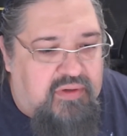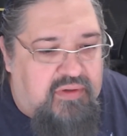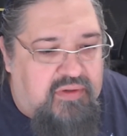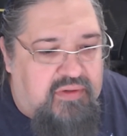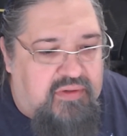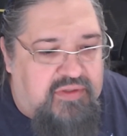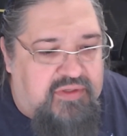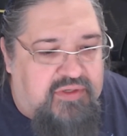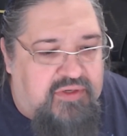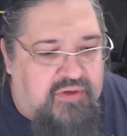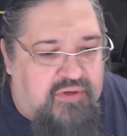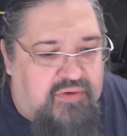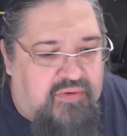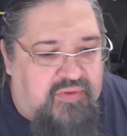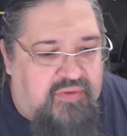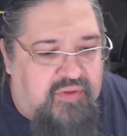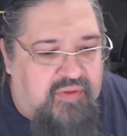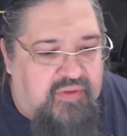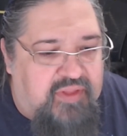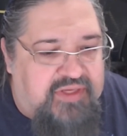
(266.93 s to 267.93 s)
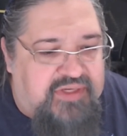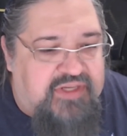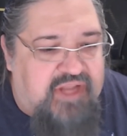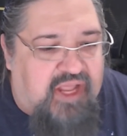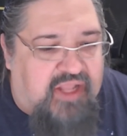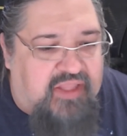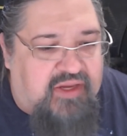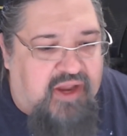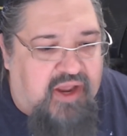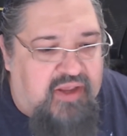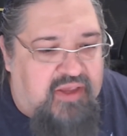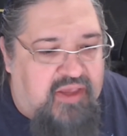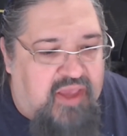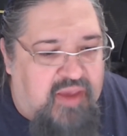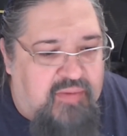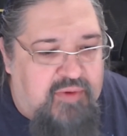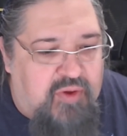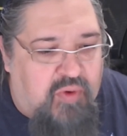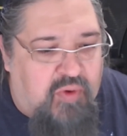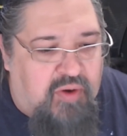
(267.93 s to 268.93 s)
So this is not the kind of
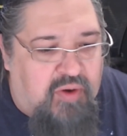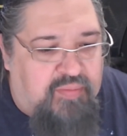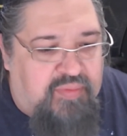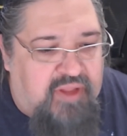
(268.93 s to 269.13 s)
game you want to